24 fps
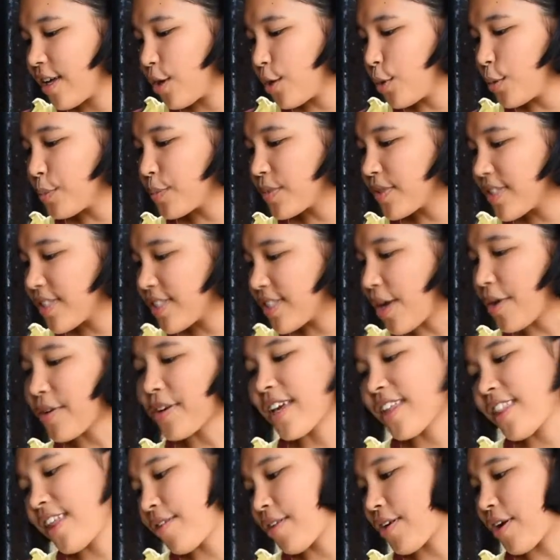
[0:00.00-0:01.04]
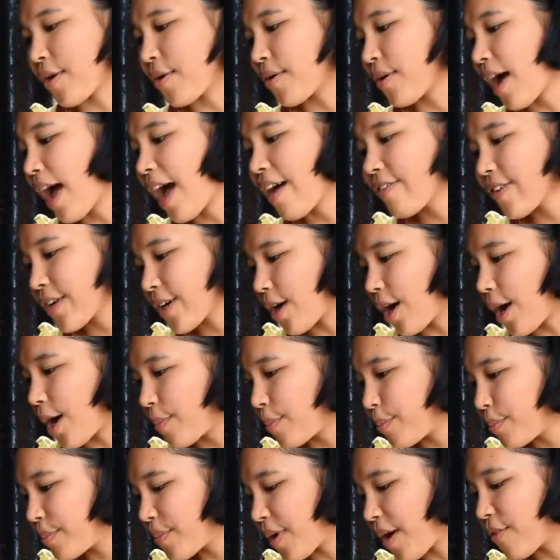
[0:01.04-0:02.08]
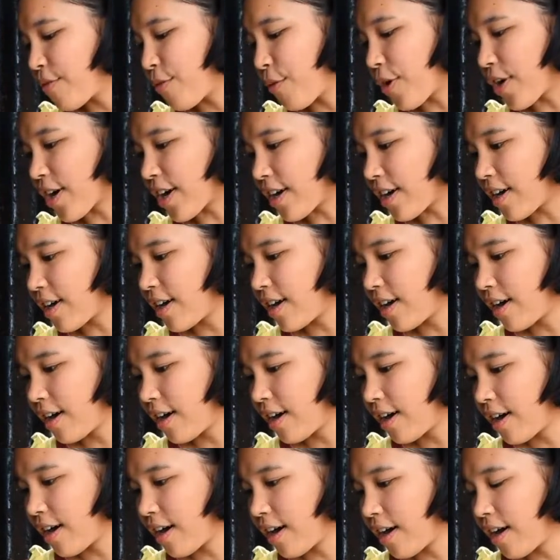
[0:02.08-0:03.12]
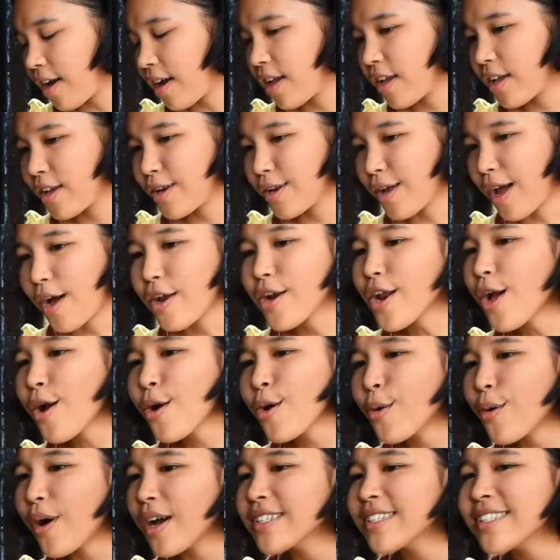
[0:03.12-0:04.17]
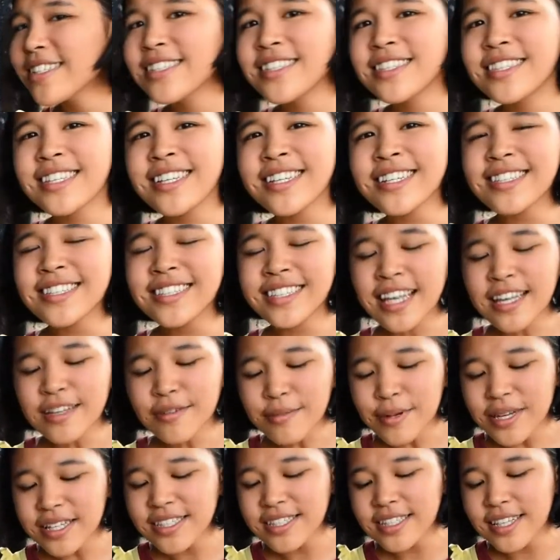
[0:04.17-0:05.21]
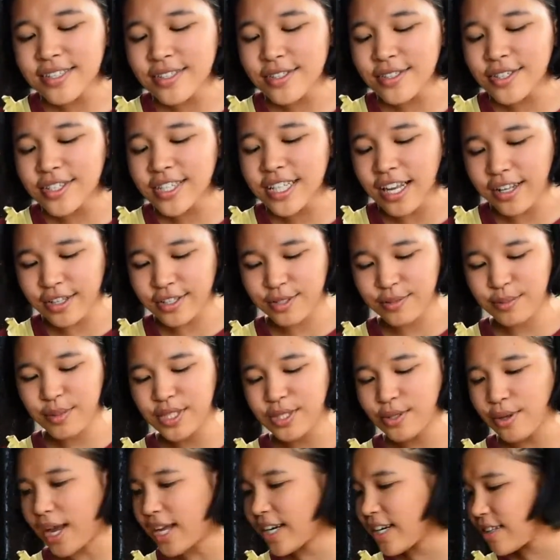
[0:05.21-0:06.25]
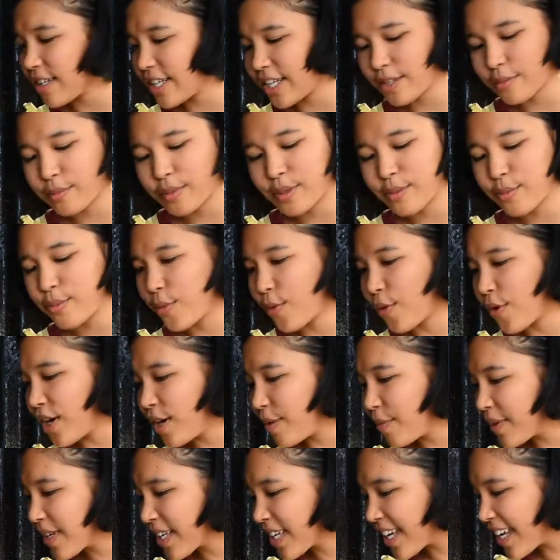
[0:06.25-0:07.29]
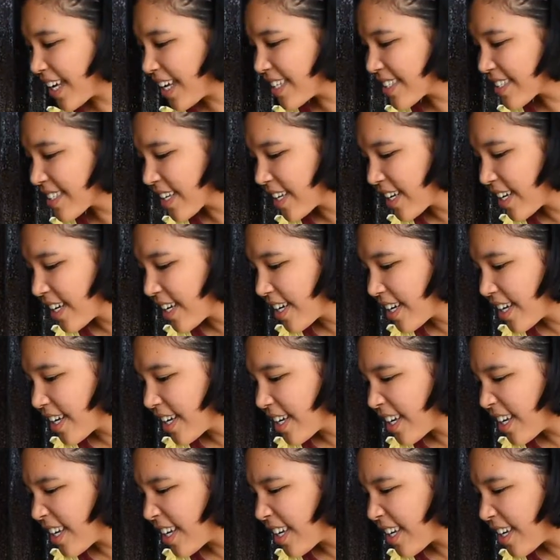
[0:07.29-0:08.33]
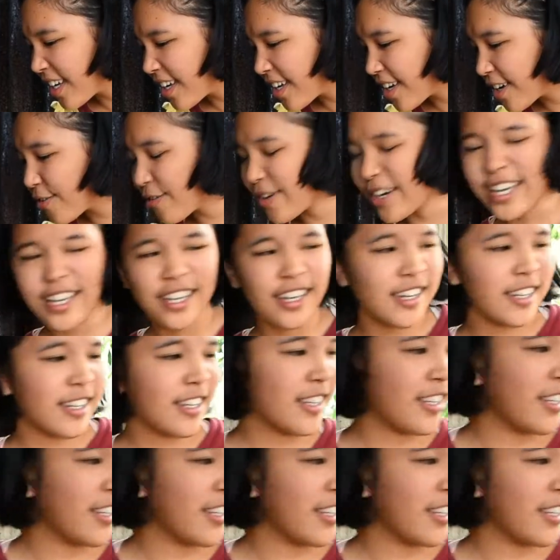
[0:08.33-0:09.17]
Oops, okay, there we go. Half a cup of water. No, I still think my ancestor tells me to add a little bit more because, wait.